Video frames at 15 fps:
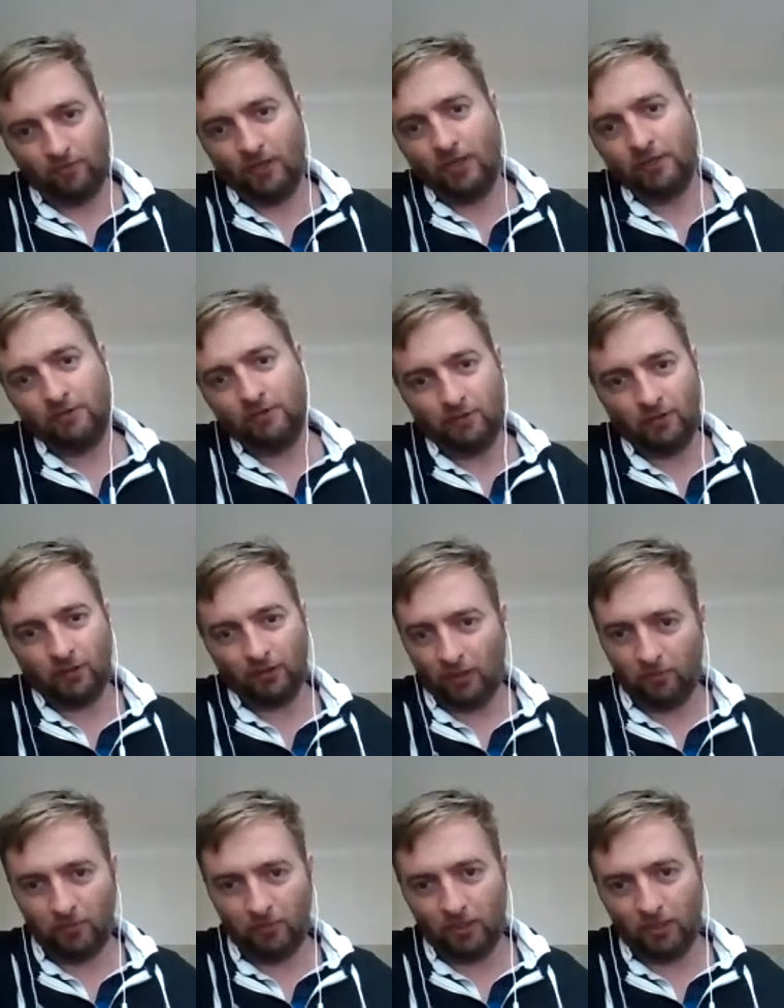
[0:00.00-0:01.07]
i do think
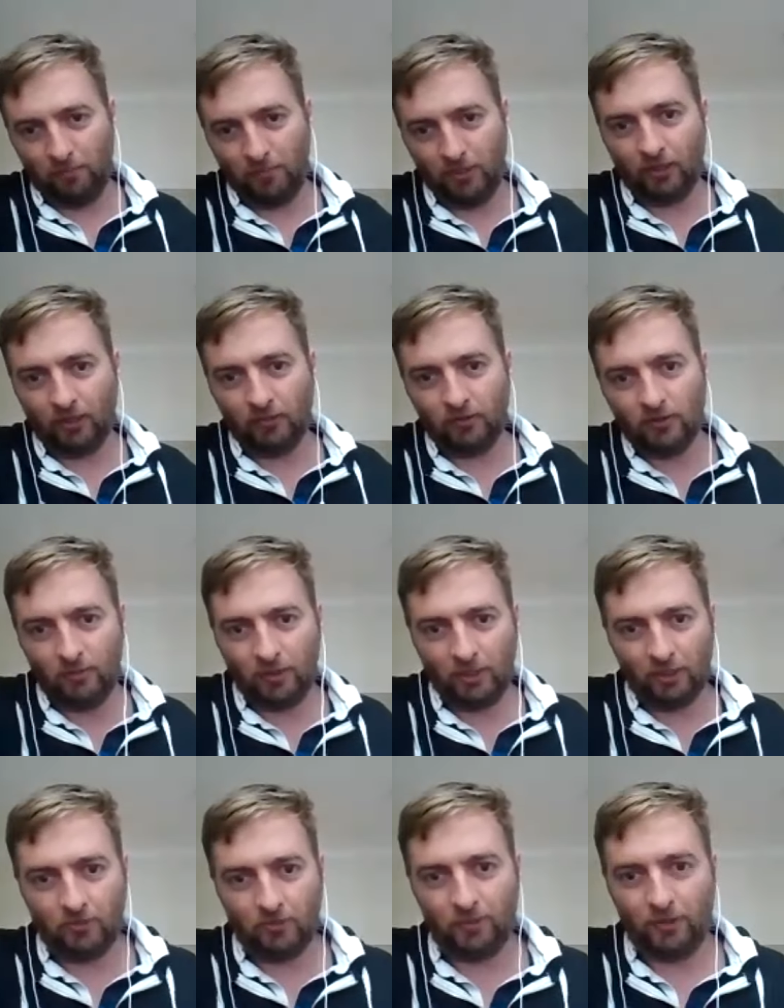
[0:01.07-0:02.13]
there'll be a big a big
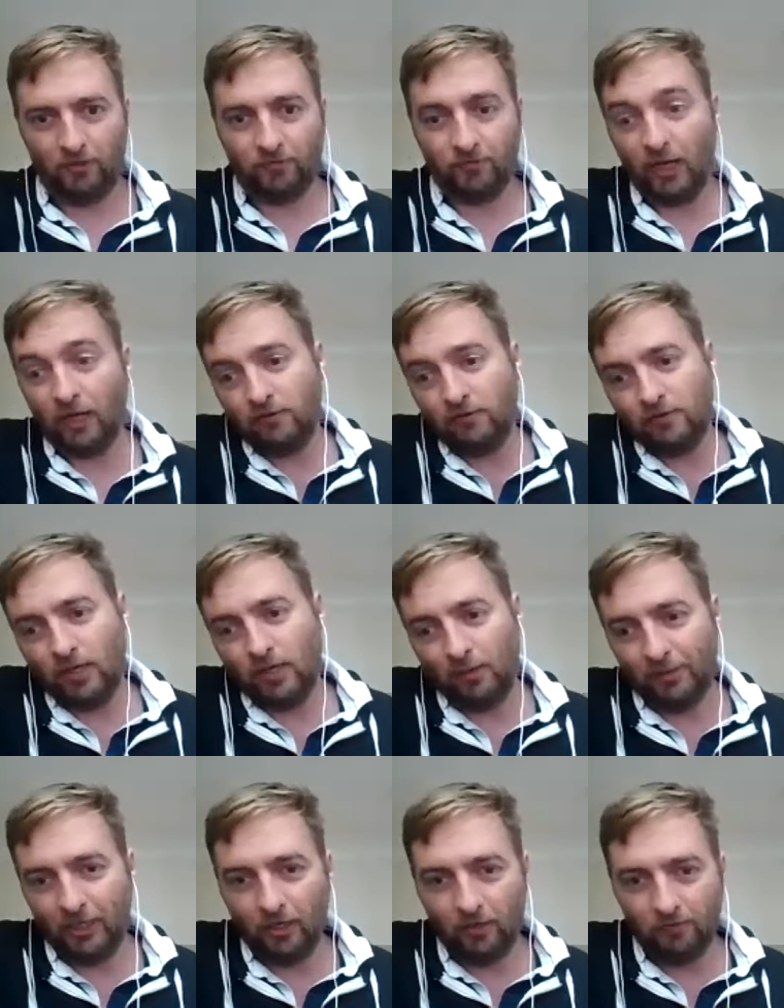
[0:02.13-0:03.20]
drop off and i
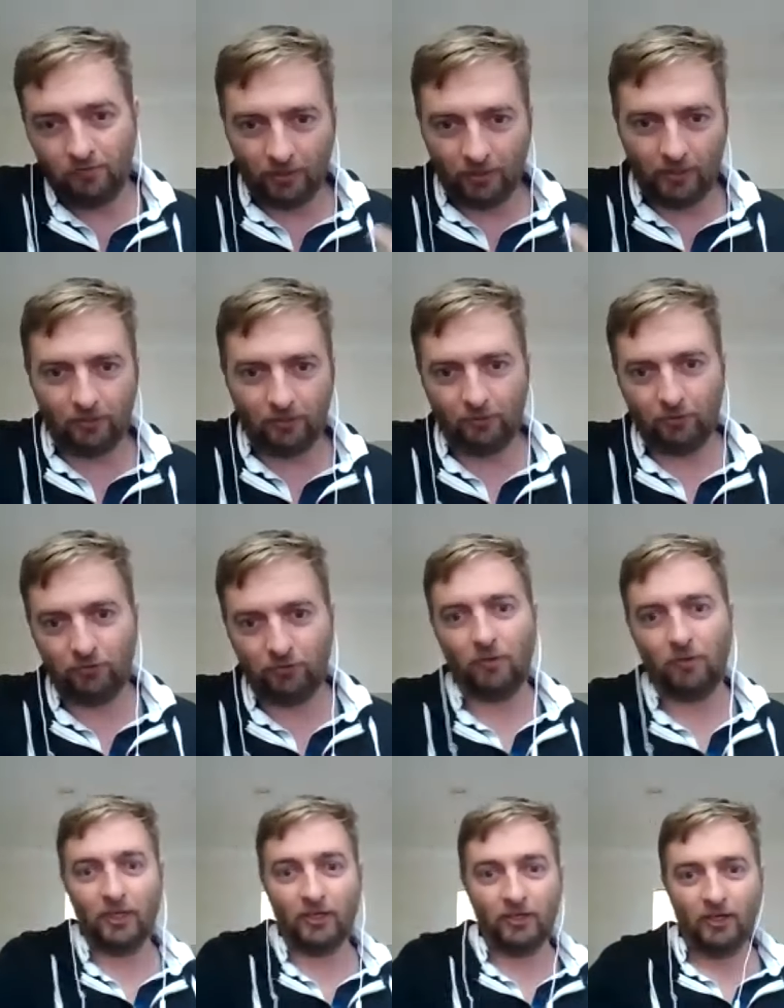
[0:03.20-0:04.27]
mean hopefully there'll also
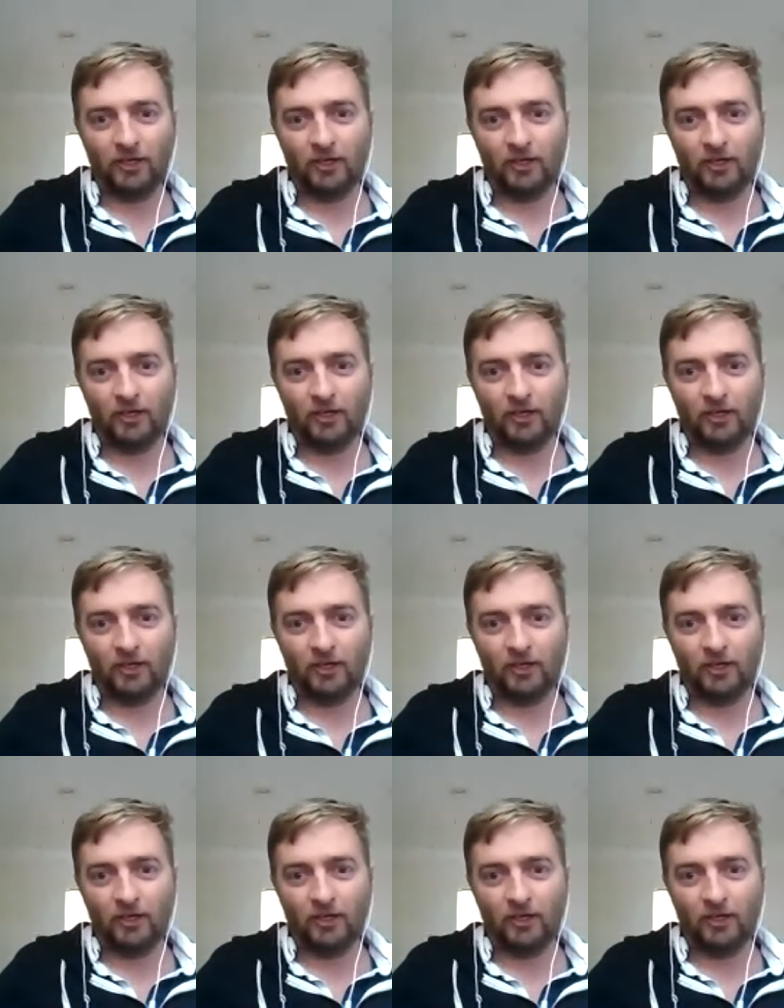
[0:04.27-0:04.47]
be